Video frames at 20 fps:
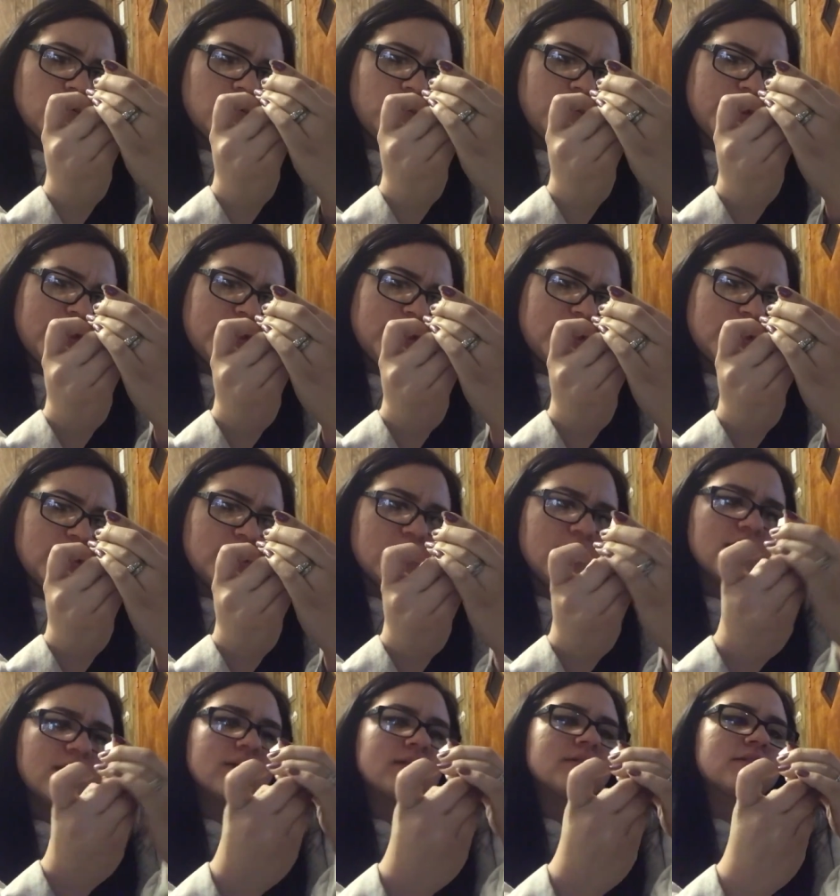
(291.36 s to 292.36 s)
Winky
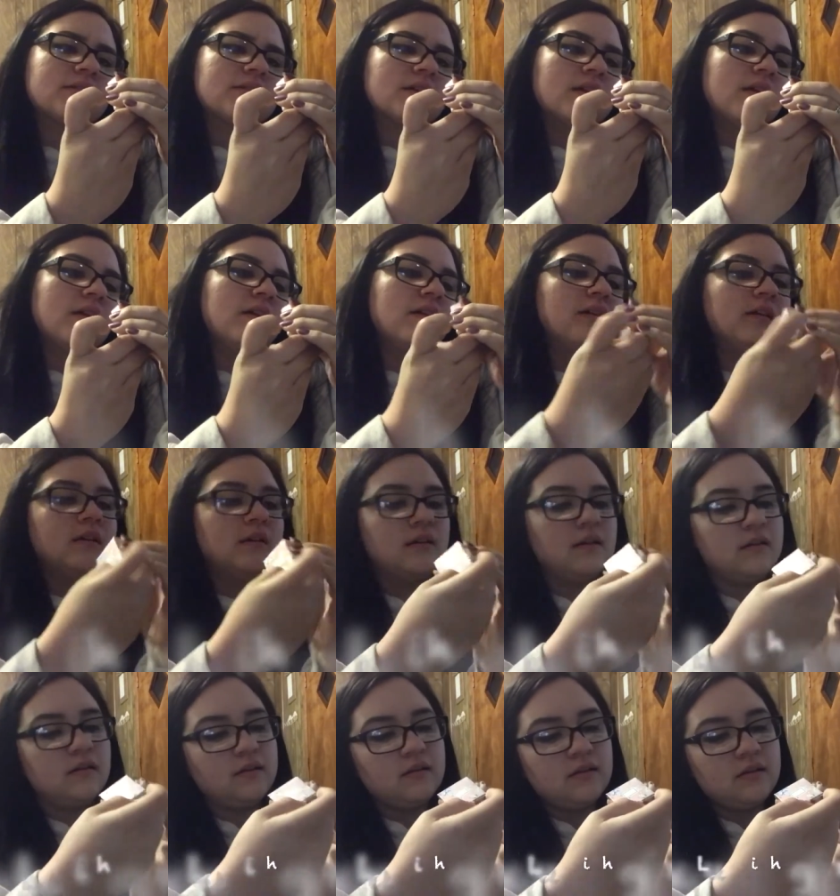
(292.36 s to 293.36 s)
Lux.
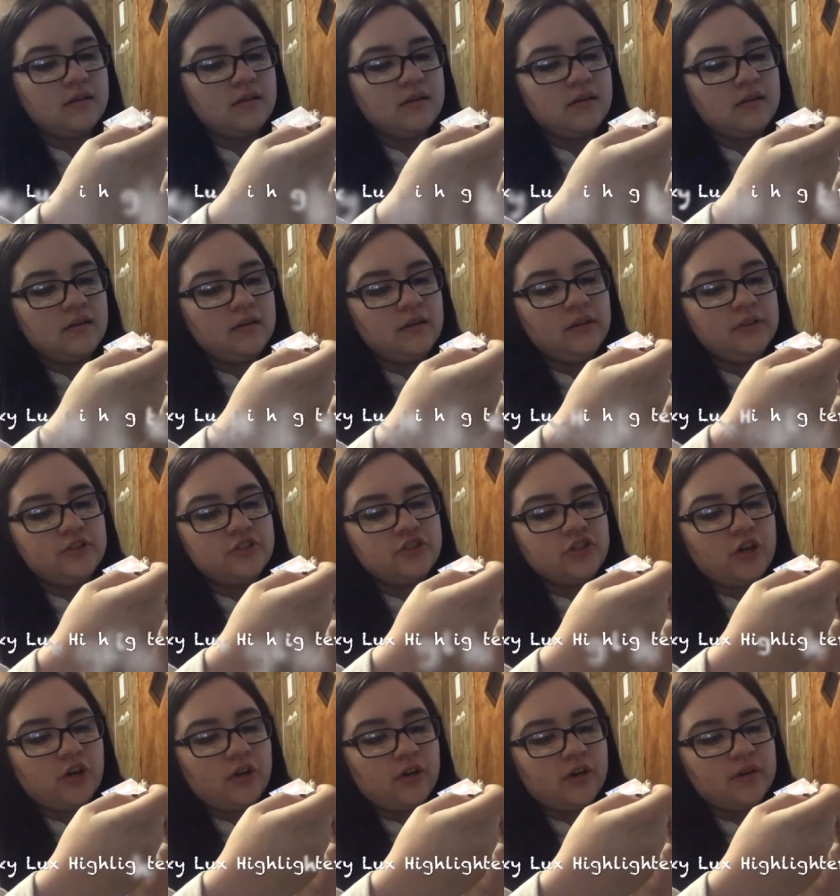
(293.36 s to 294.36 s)

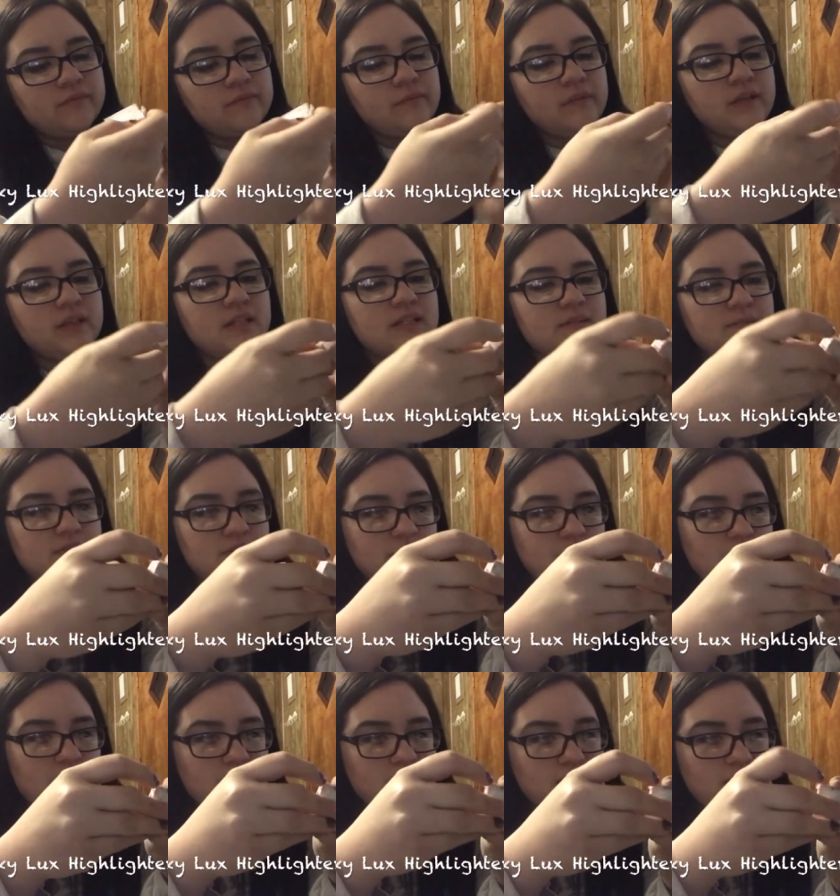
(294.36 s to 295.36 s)
Charm. This must
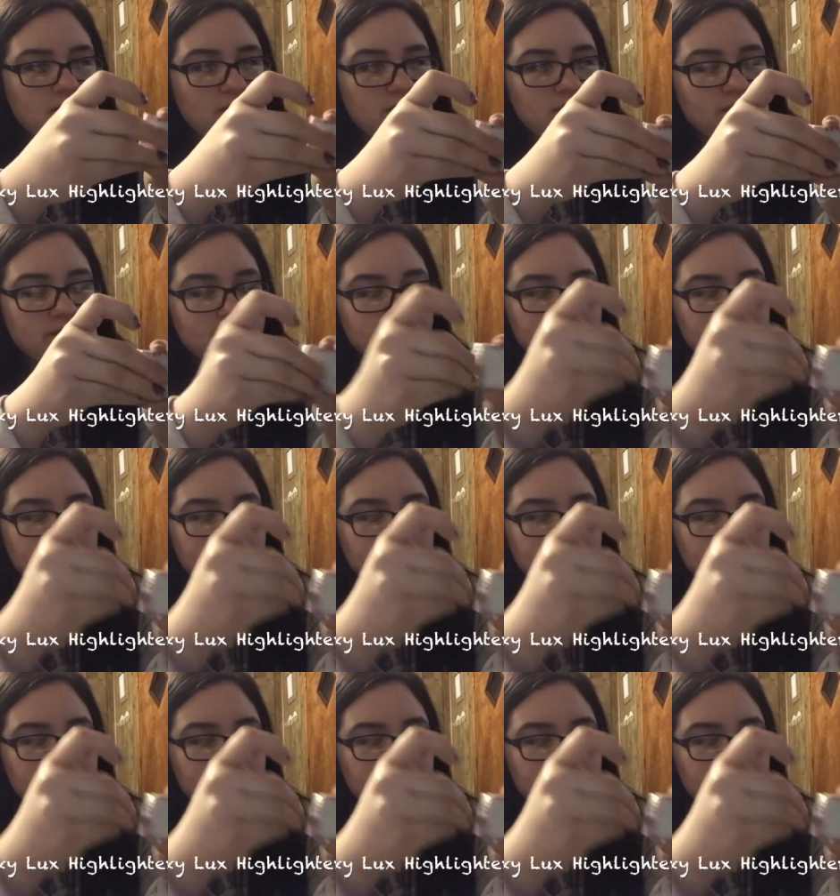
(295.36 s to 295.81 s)
be the color.